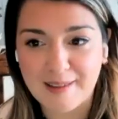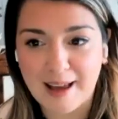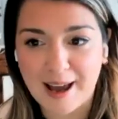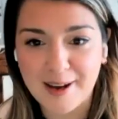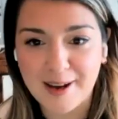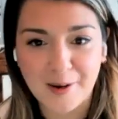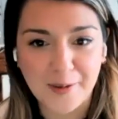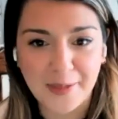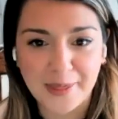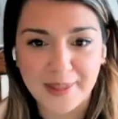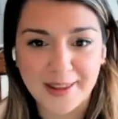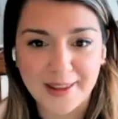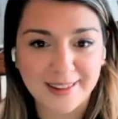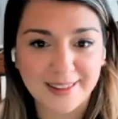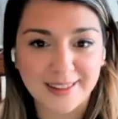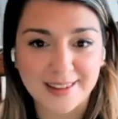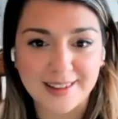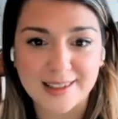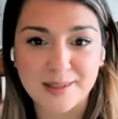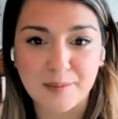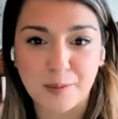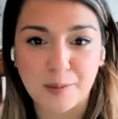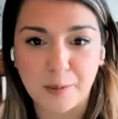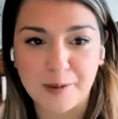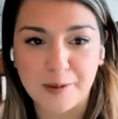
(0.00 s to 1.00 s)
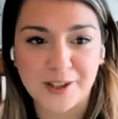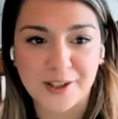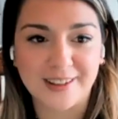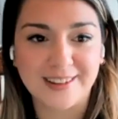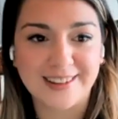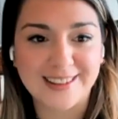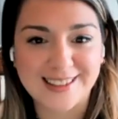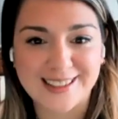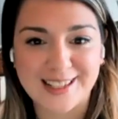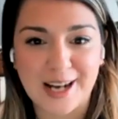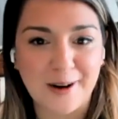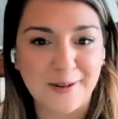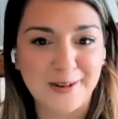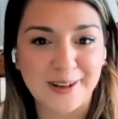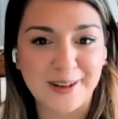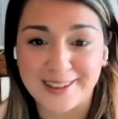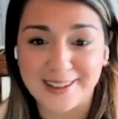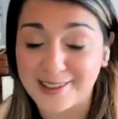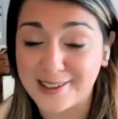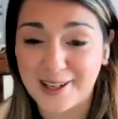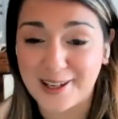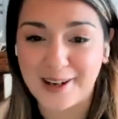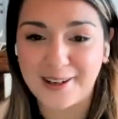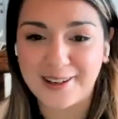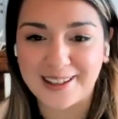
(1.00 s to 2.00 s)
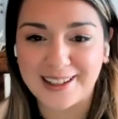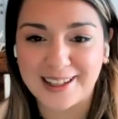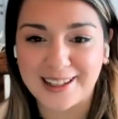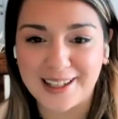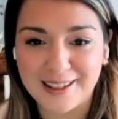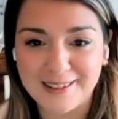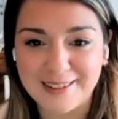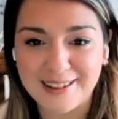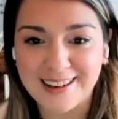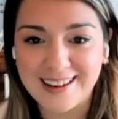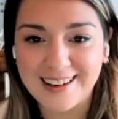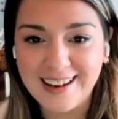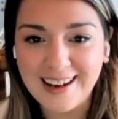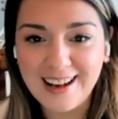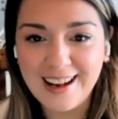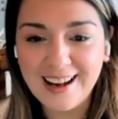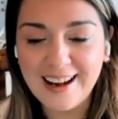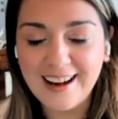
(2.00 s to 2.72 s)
I don't think this permissionless network is going anywhere.